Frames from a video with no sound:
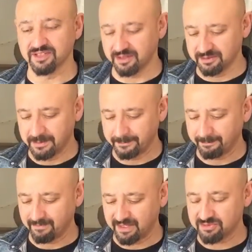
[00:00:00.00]
So
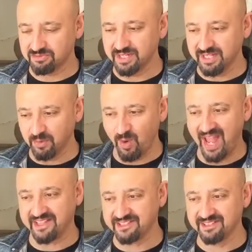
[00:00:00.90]
it's really
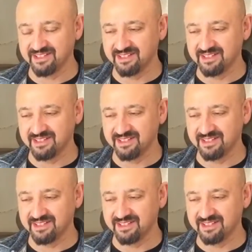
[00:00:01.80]
wet